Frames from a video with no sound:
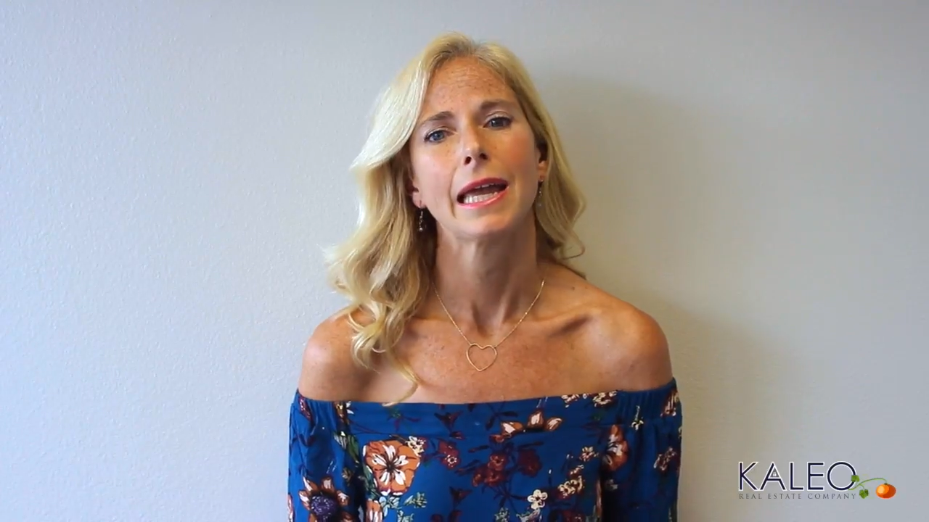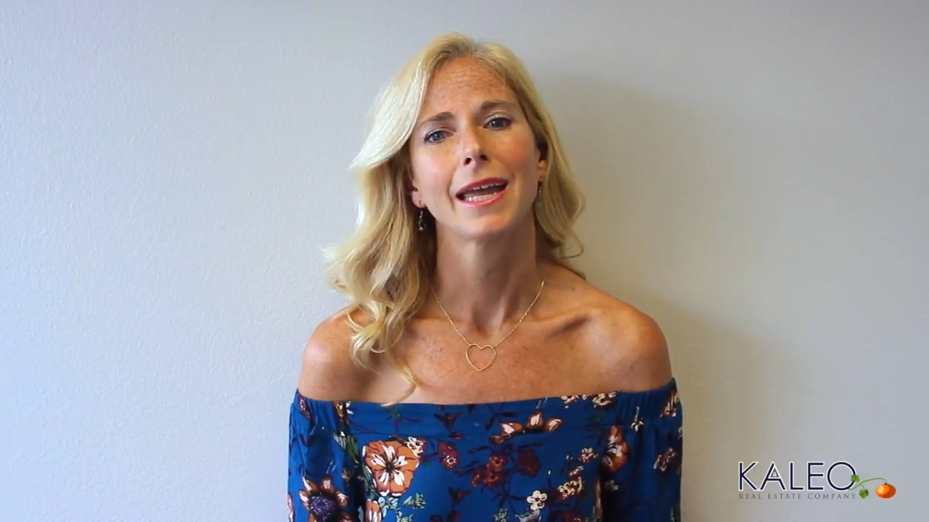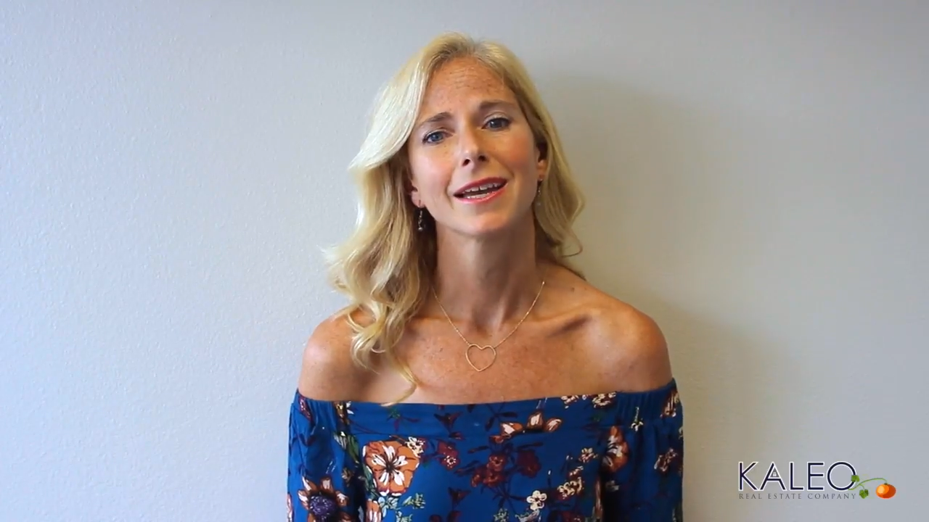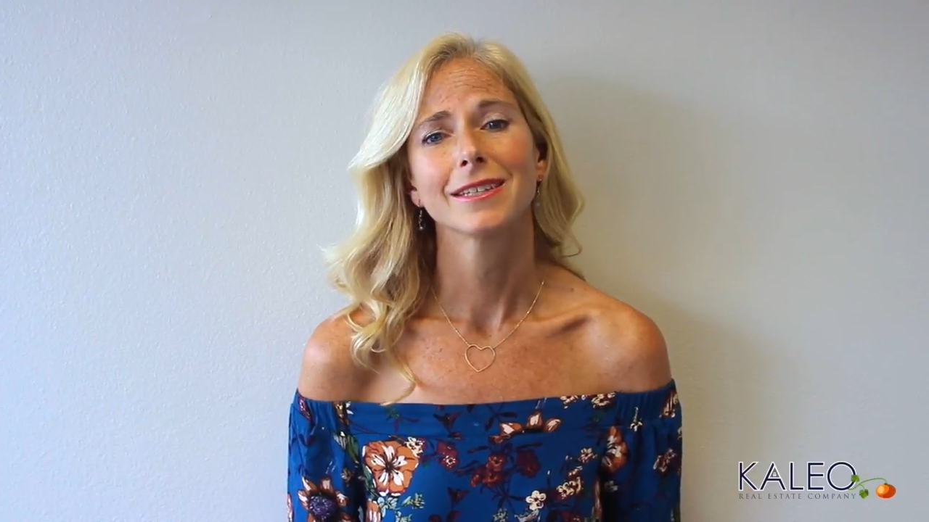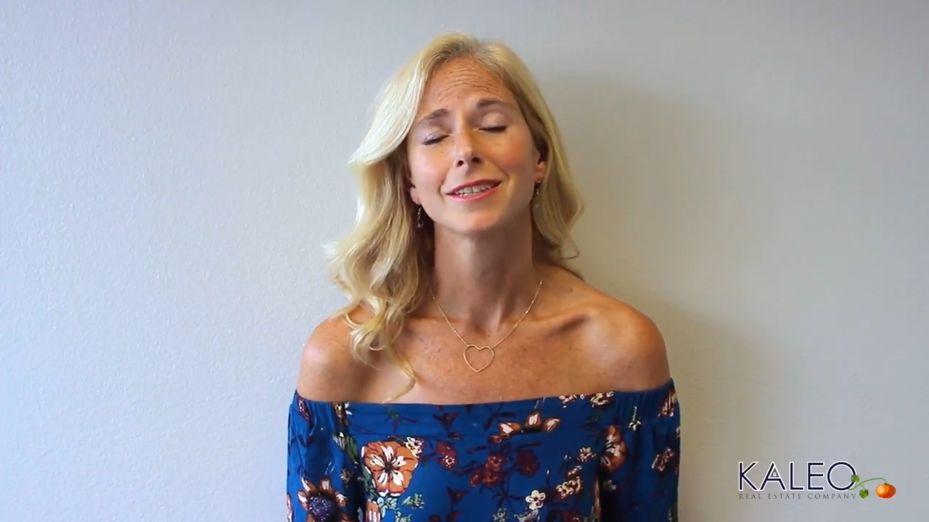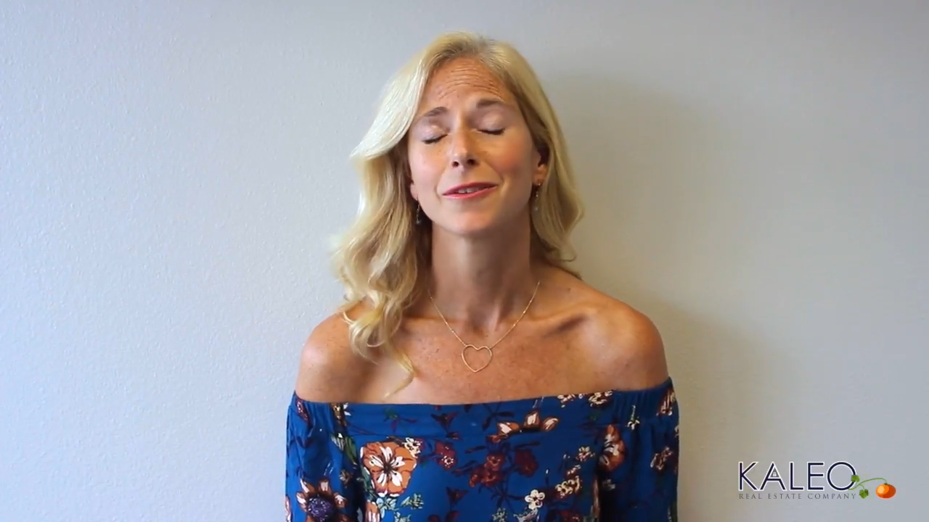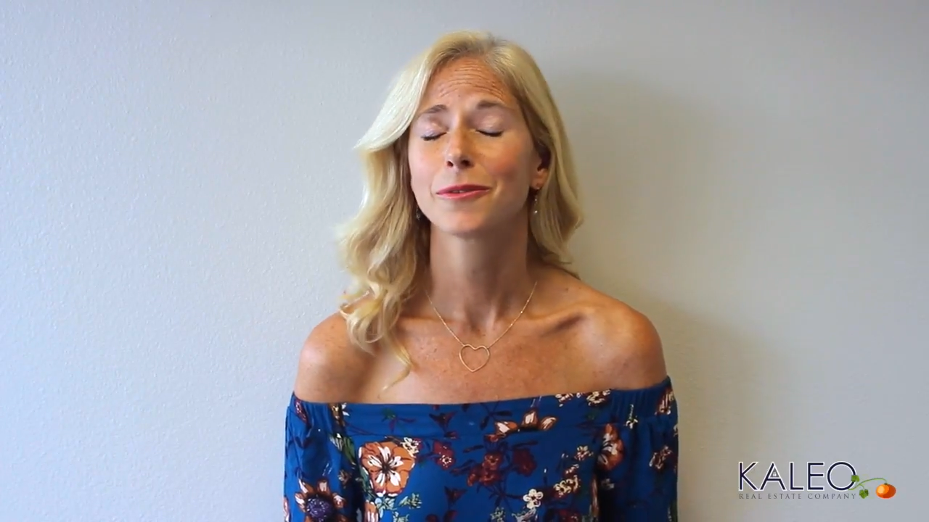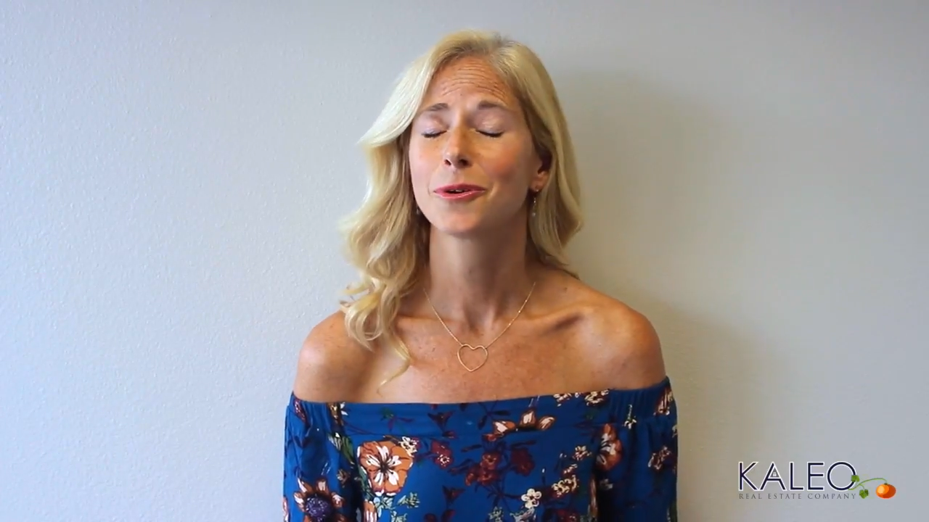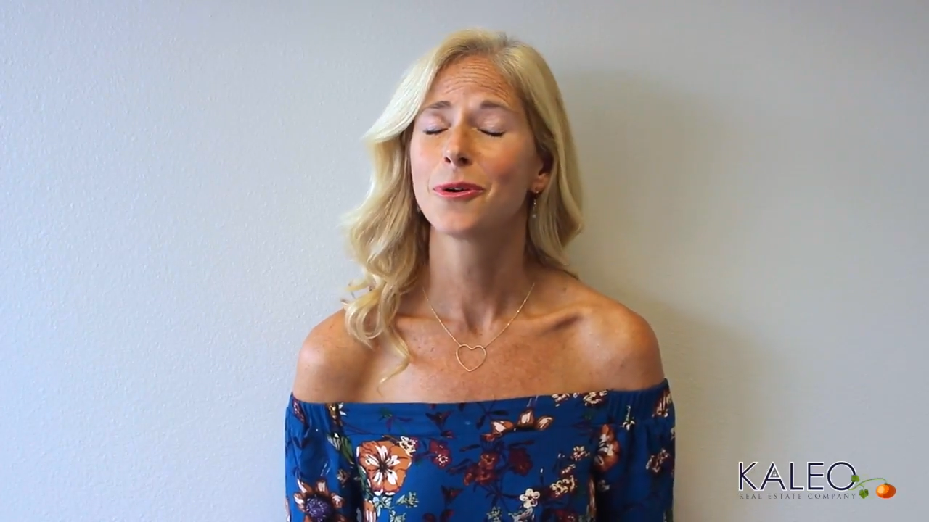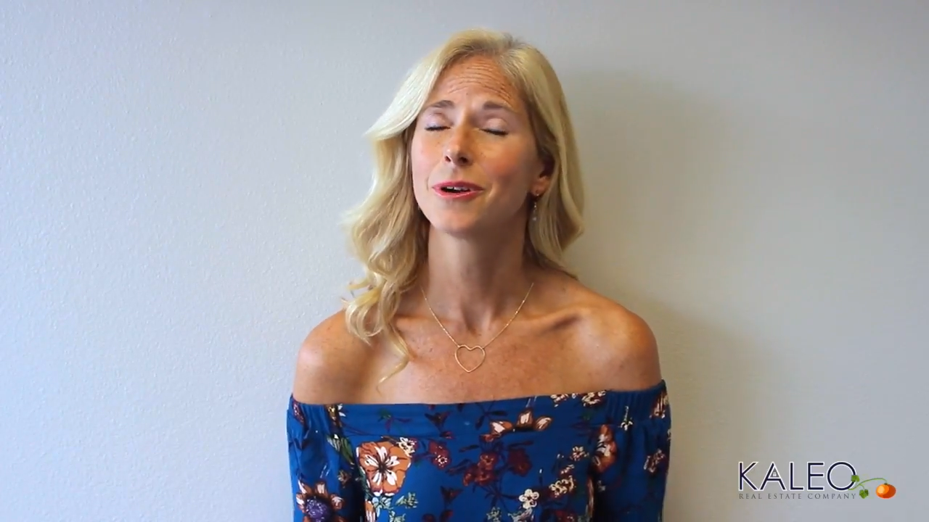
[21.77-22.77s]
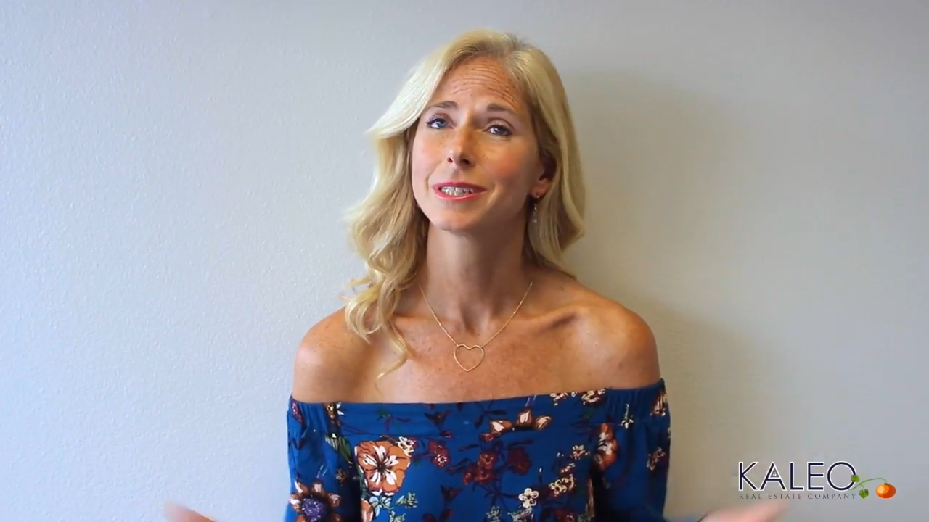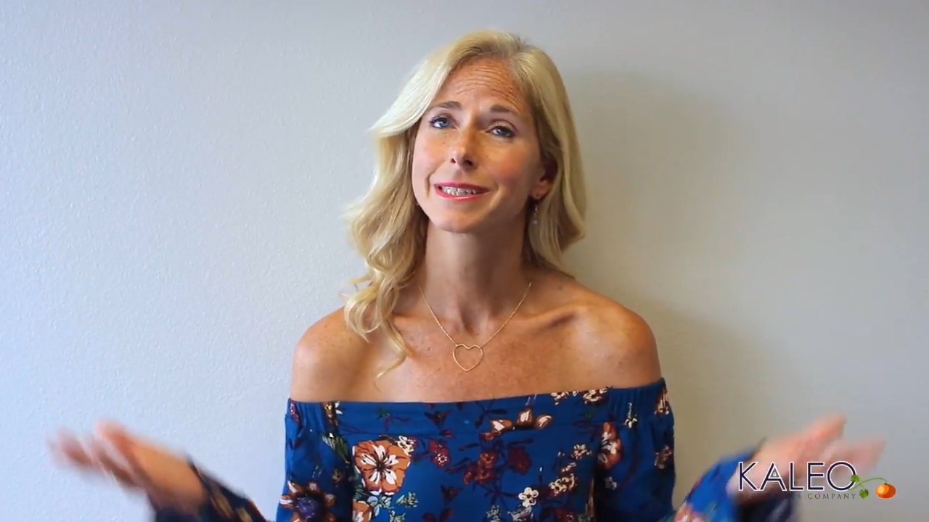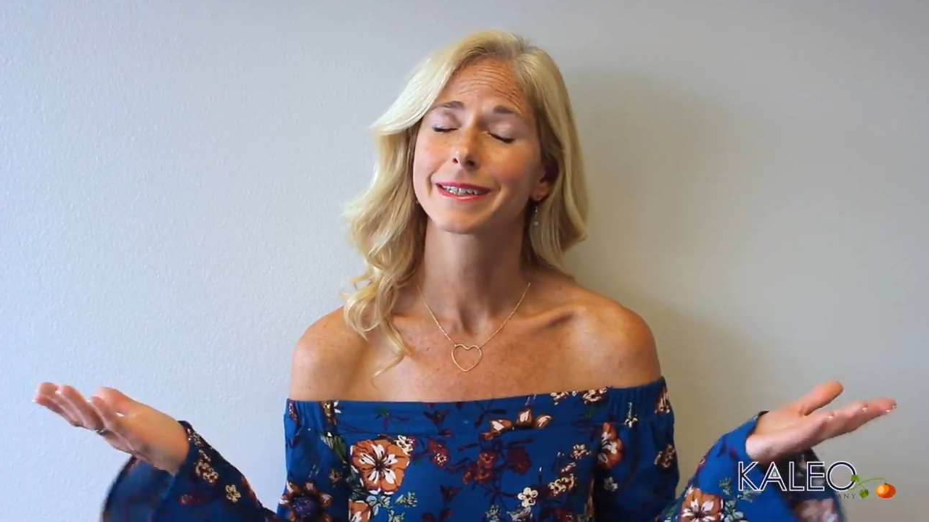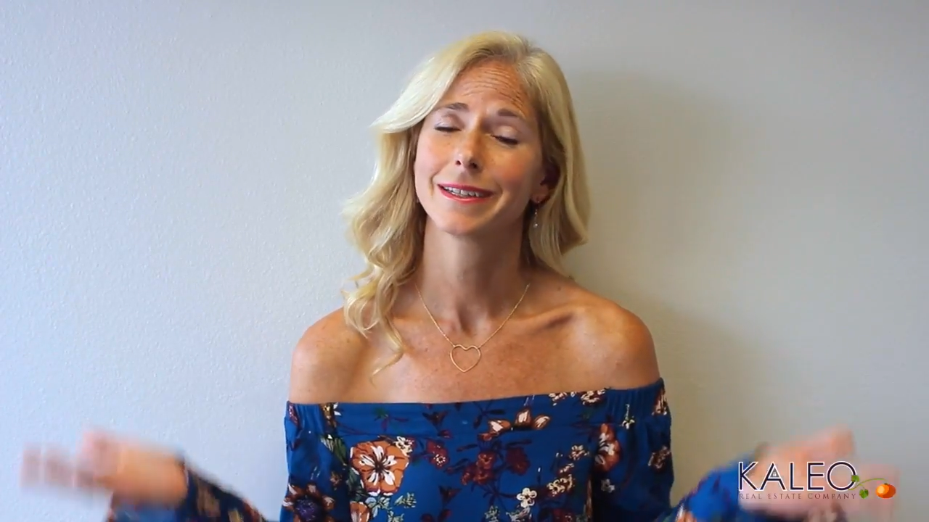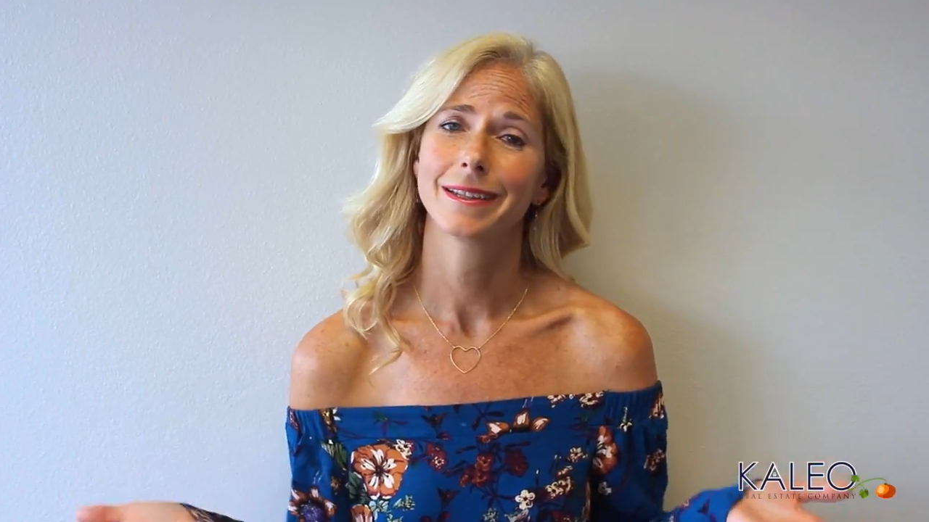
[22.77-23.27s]
And of
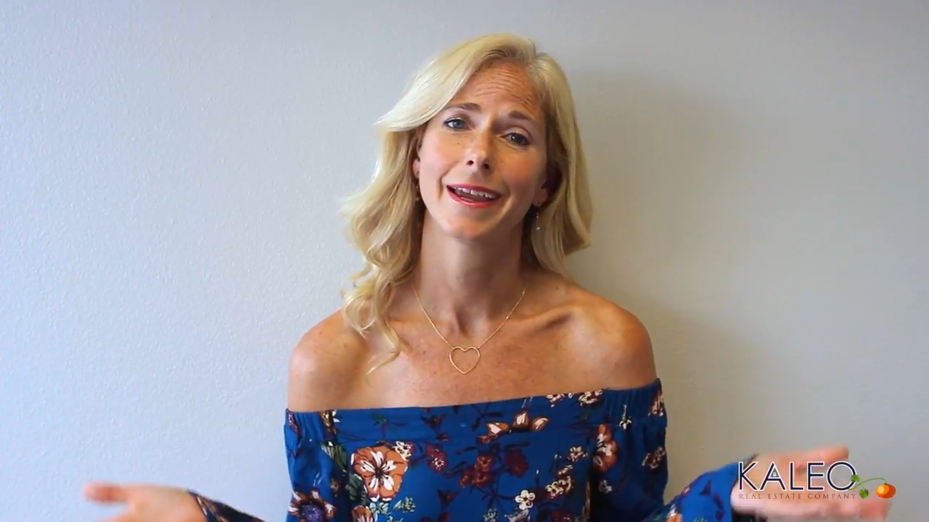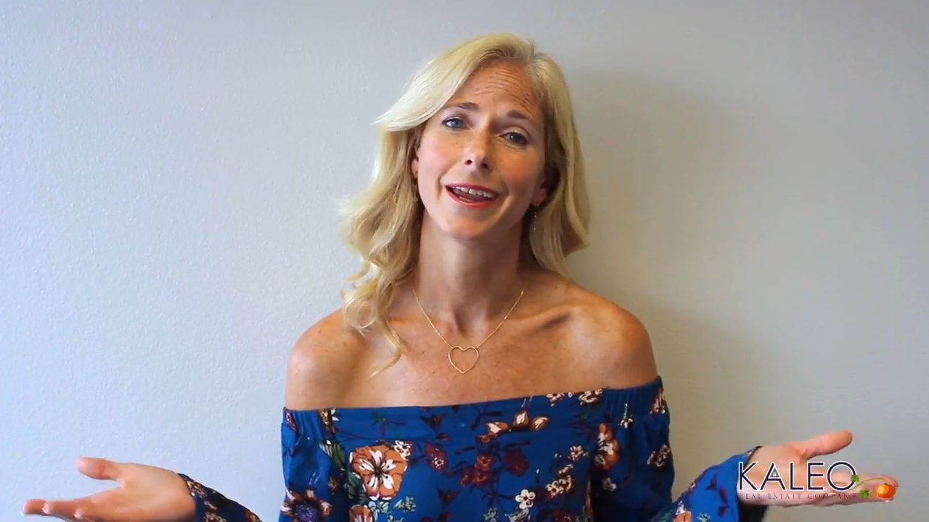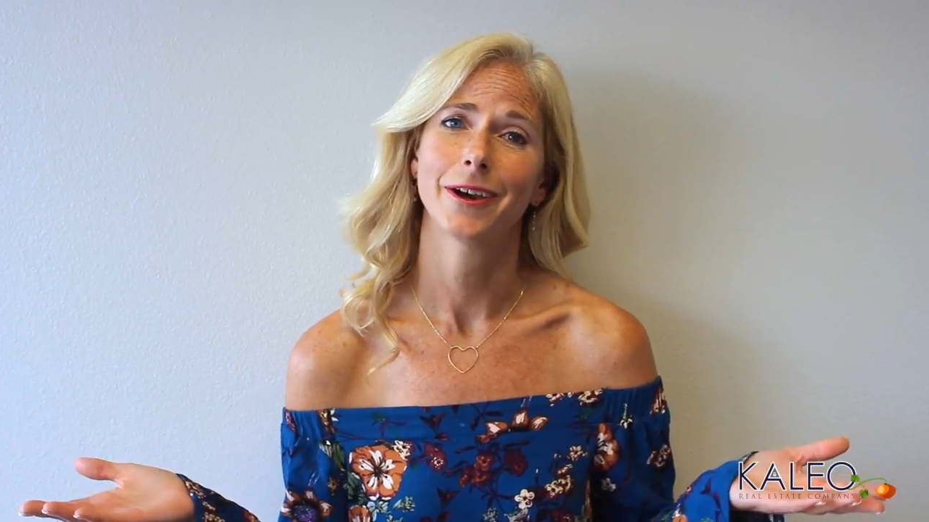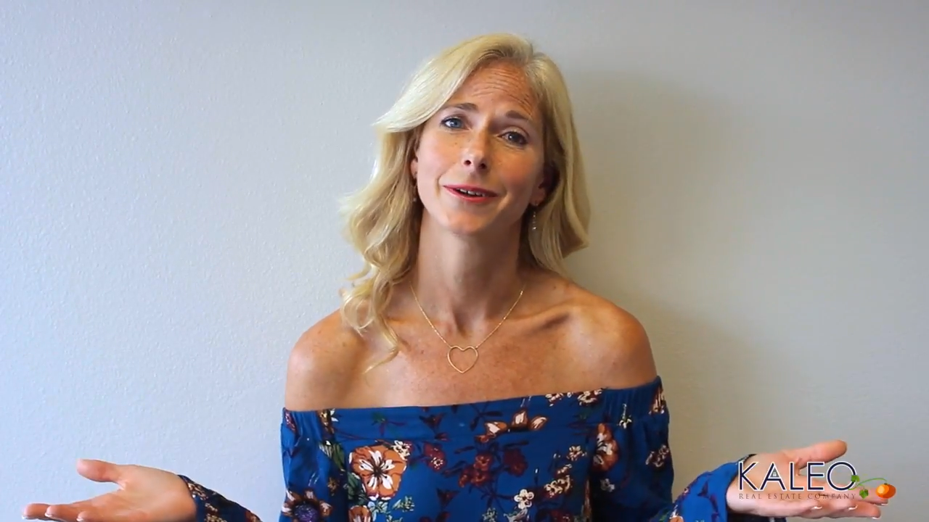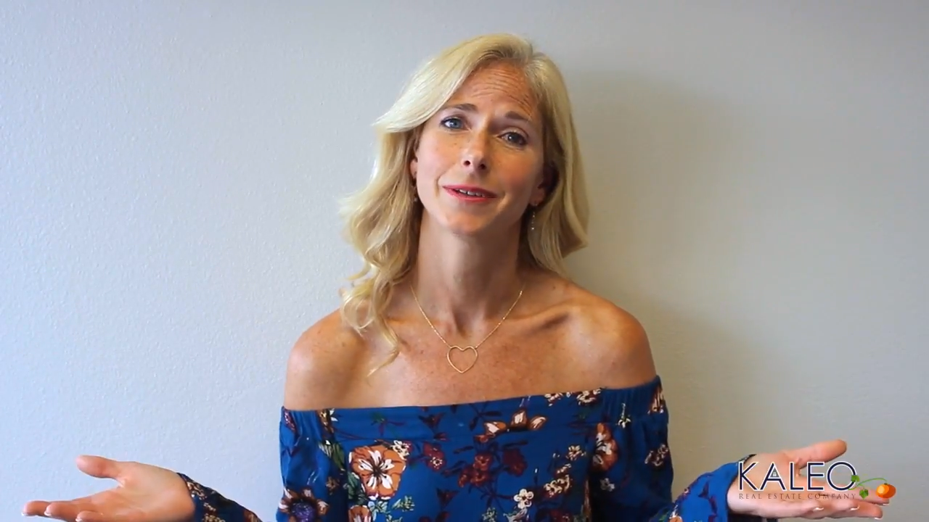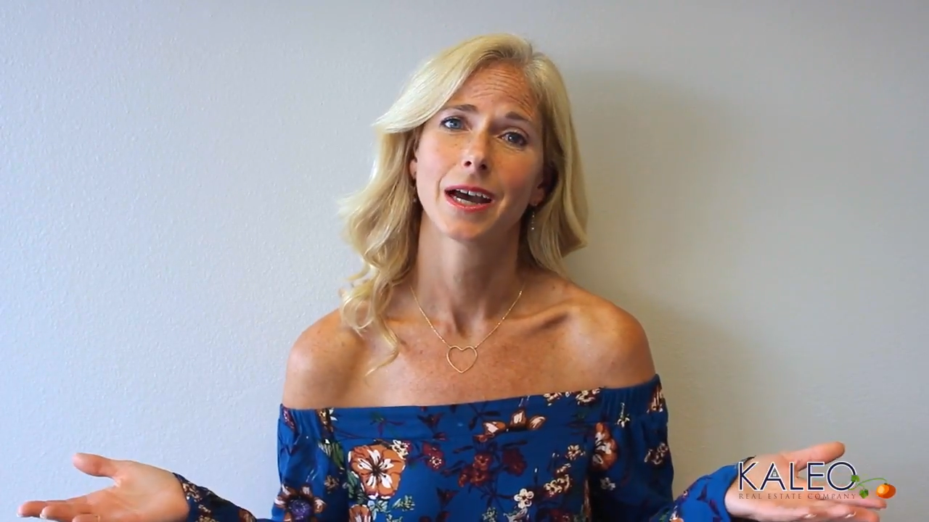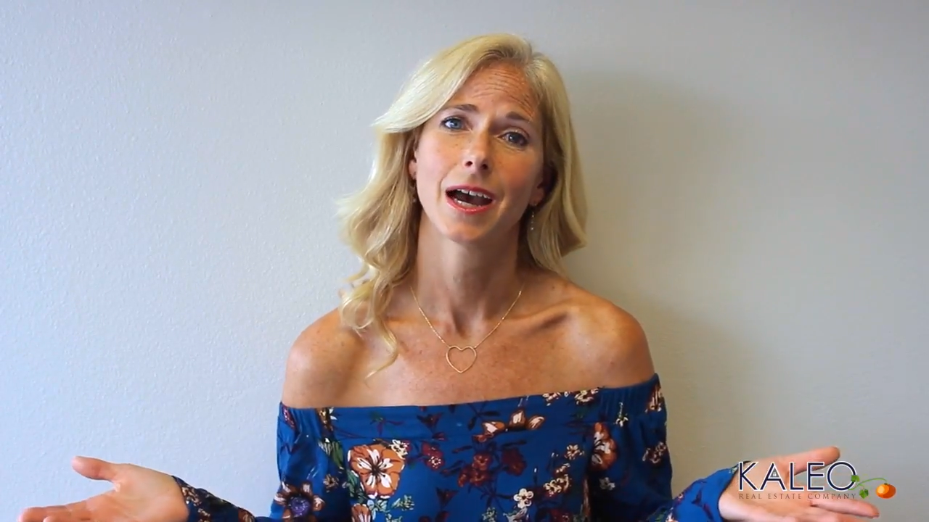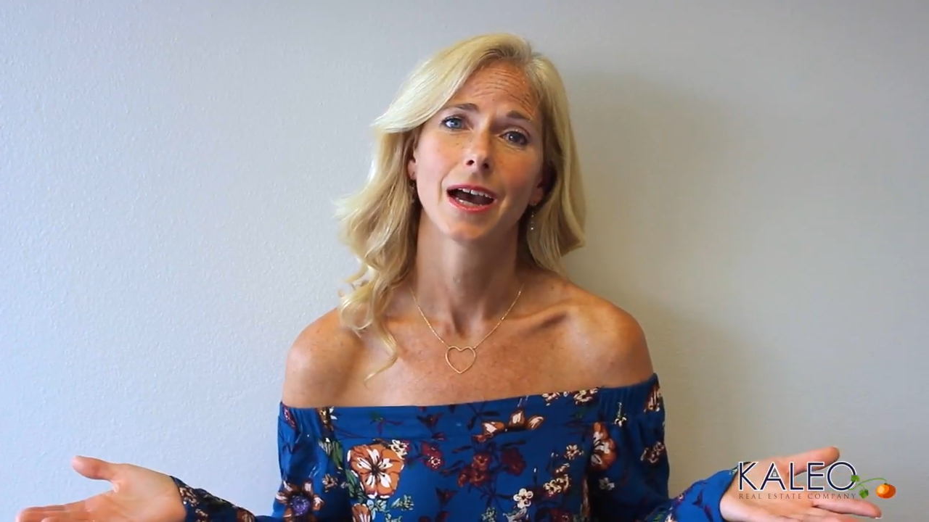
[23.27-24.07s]
course, KALEO.